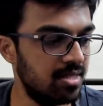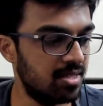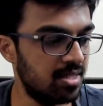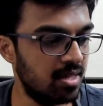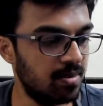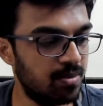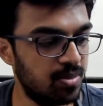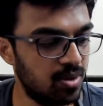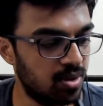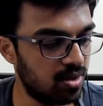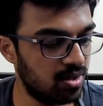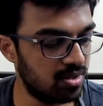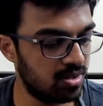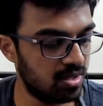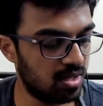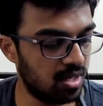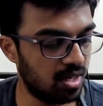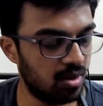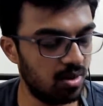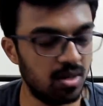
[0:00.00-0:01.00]
a
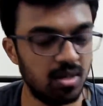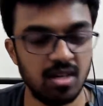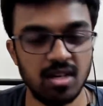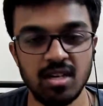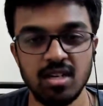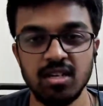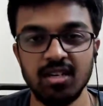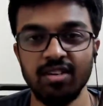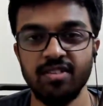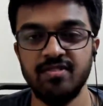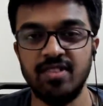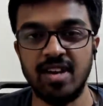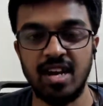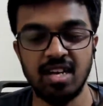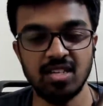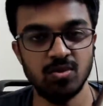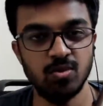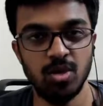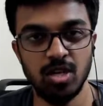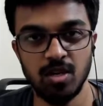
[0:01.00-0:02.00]
Borosil
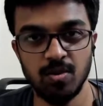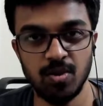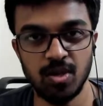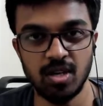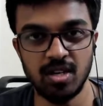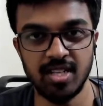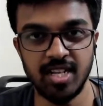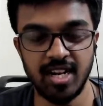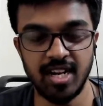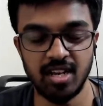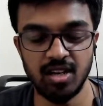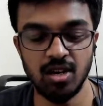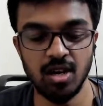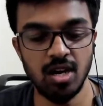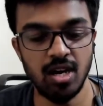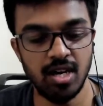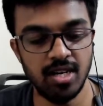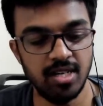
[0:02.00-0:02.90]
flask water bottle that I got.